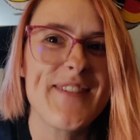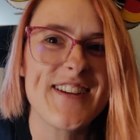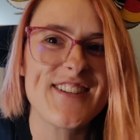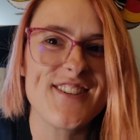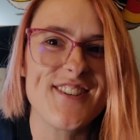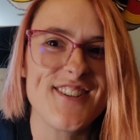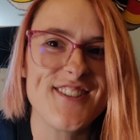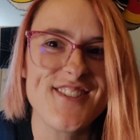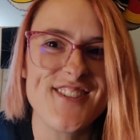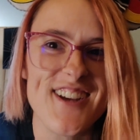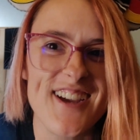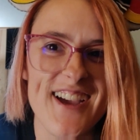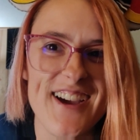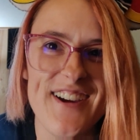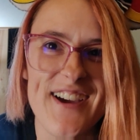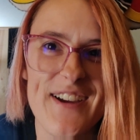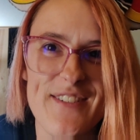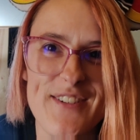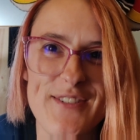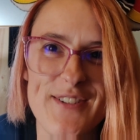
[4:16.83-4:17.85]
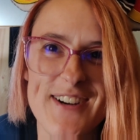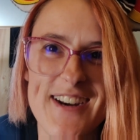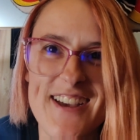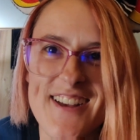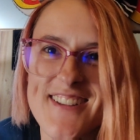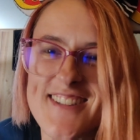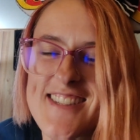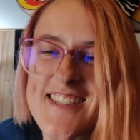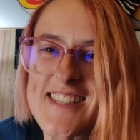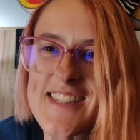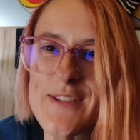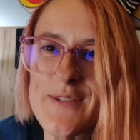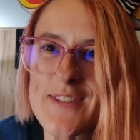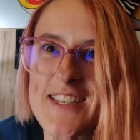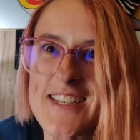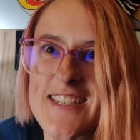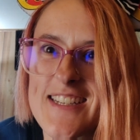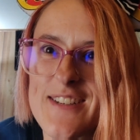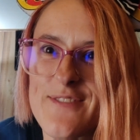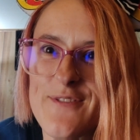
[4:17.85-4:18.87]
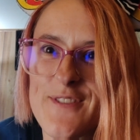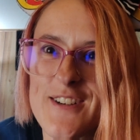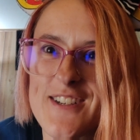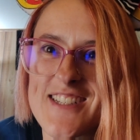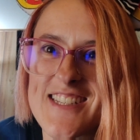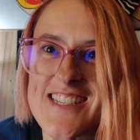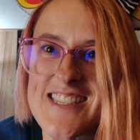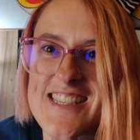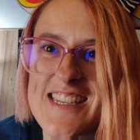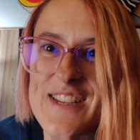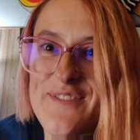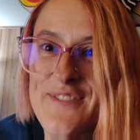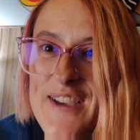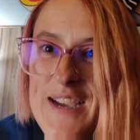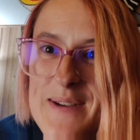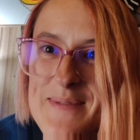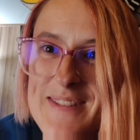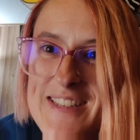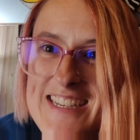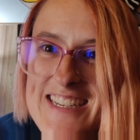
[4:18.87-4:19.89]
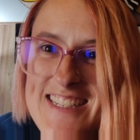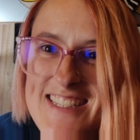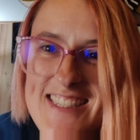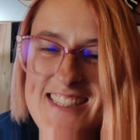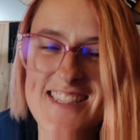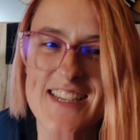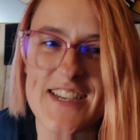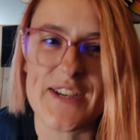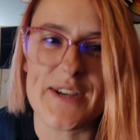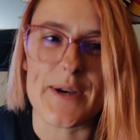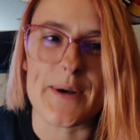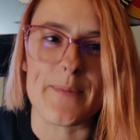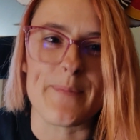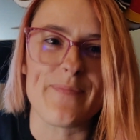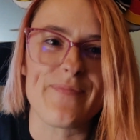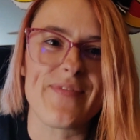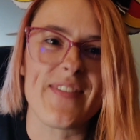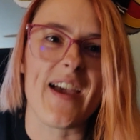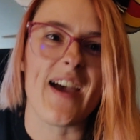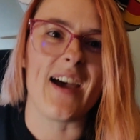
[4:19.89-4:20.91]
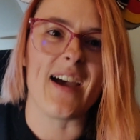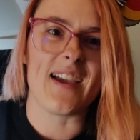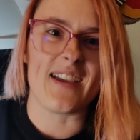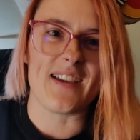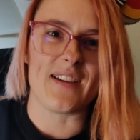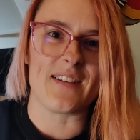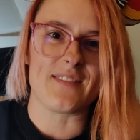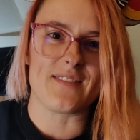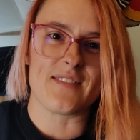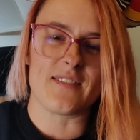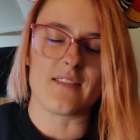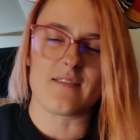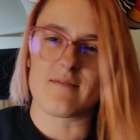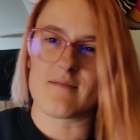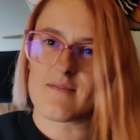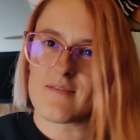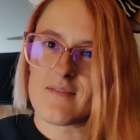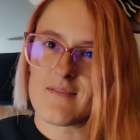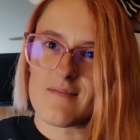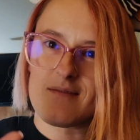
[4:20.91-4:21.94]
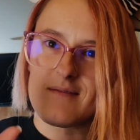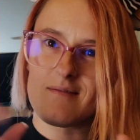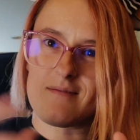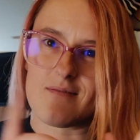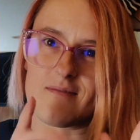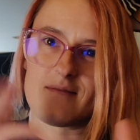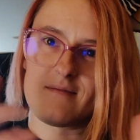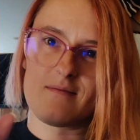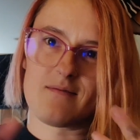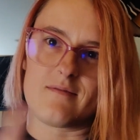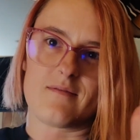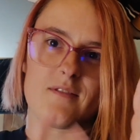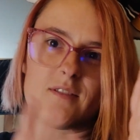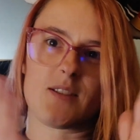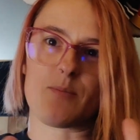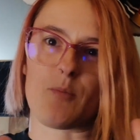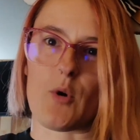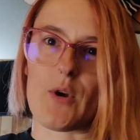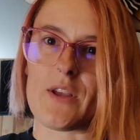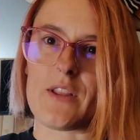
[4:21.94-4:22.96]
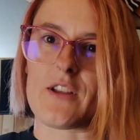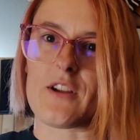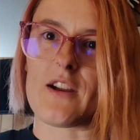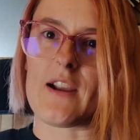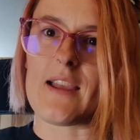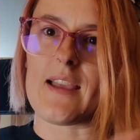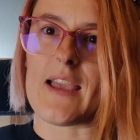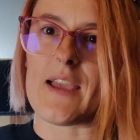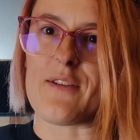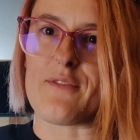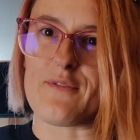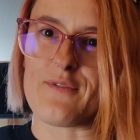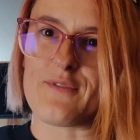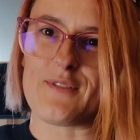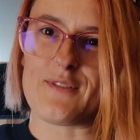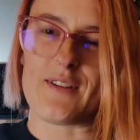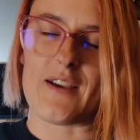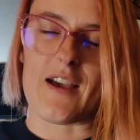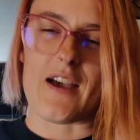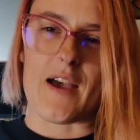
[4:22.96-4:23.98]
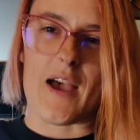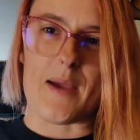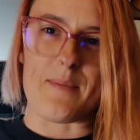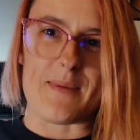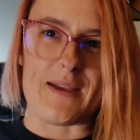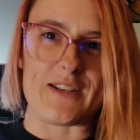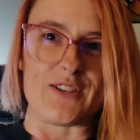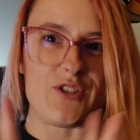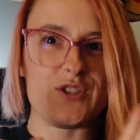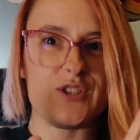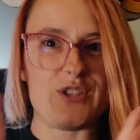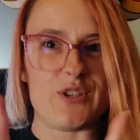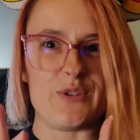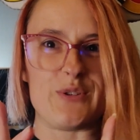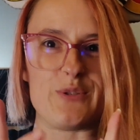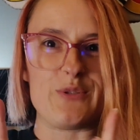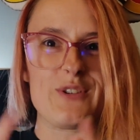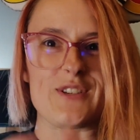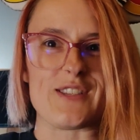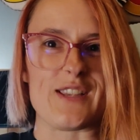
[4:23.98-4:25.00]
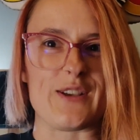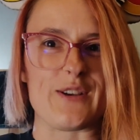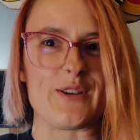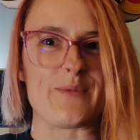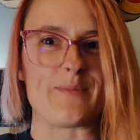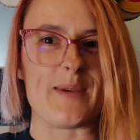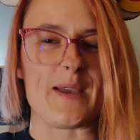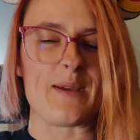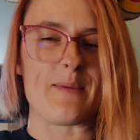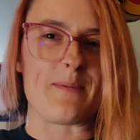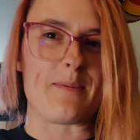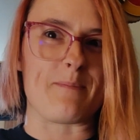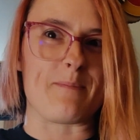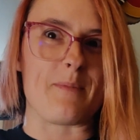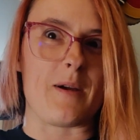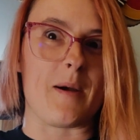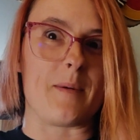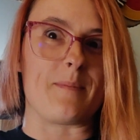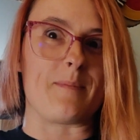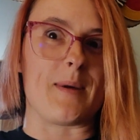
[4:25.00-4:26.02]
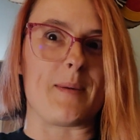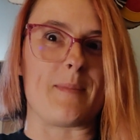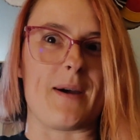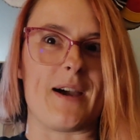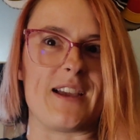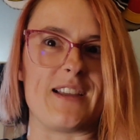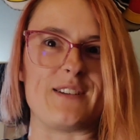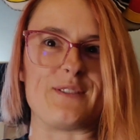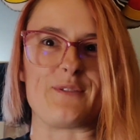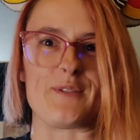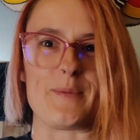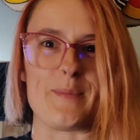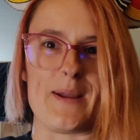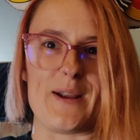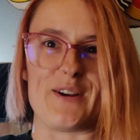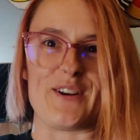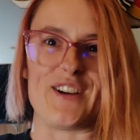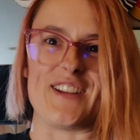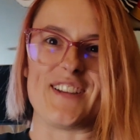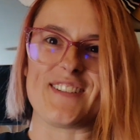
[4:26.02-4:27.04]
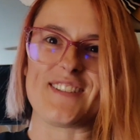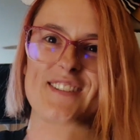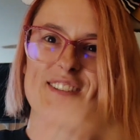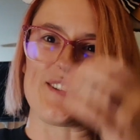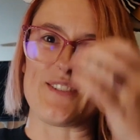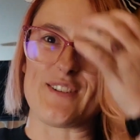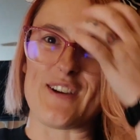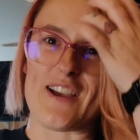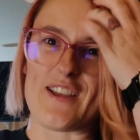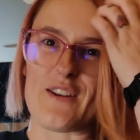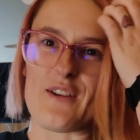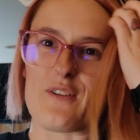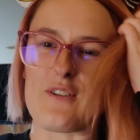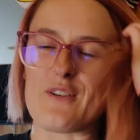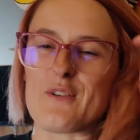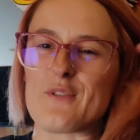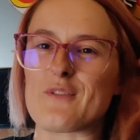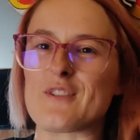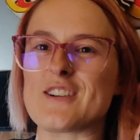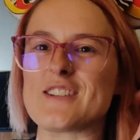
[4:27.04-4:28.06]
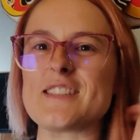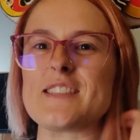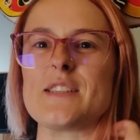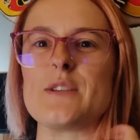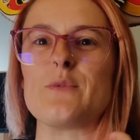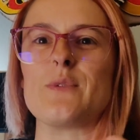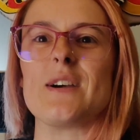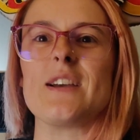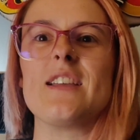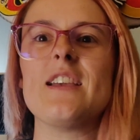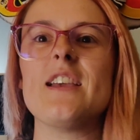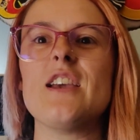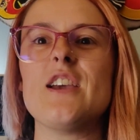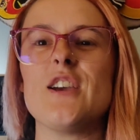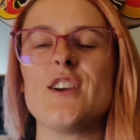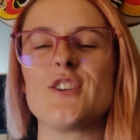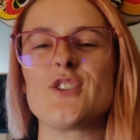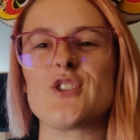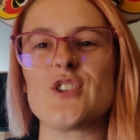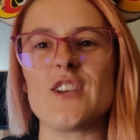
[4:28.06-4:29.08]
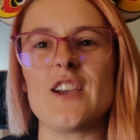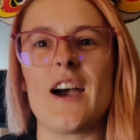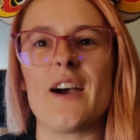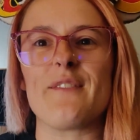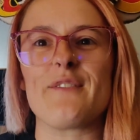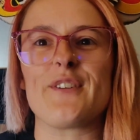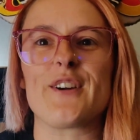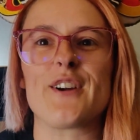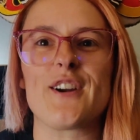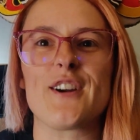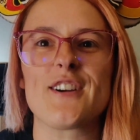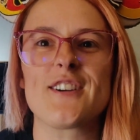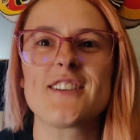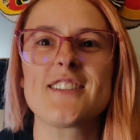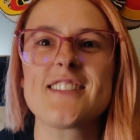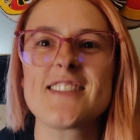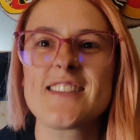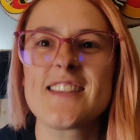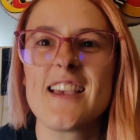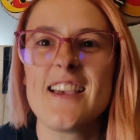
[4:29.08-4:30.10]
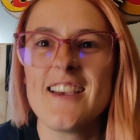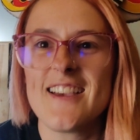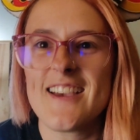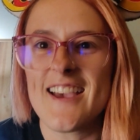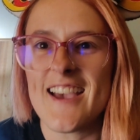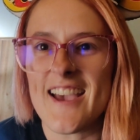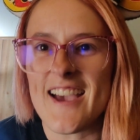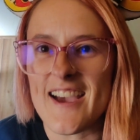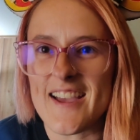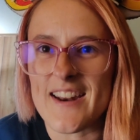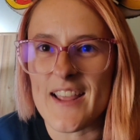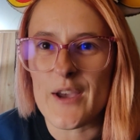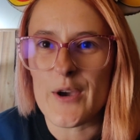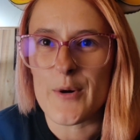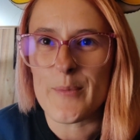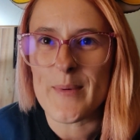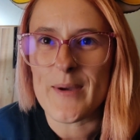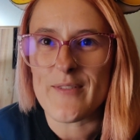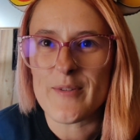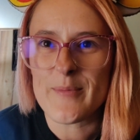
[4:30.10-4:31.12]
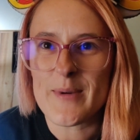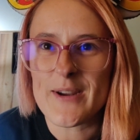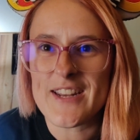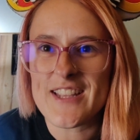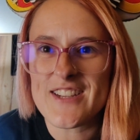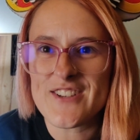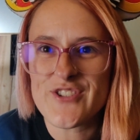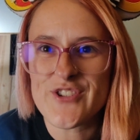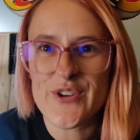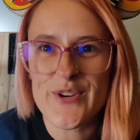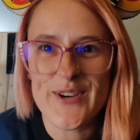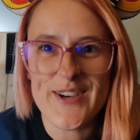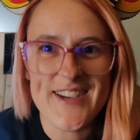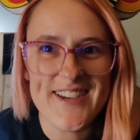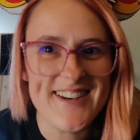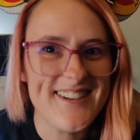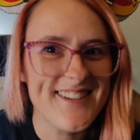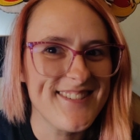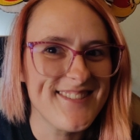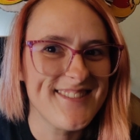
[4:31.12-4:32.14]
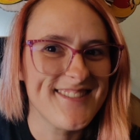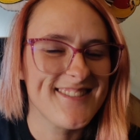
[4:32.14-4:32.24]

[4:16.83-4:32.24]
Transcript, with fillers: Make sure you check out everyone else and see what they did for Disney families. Um, I spoiler, I gave uh, I made two because I couldn't make up my mind for Mary. So head on over and see what she got for hers. And I hope everybody enjoyed.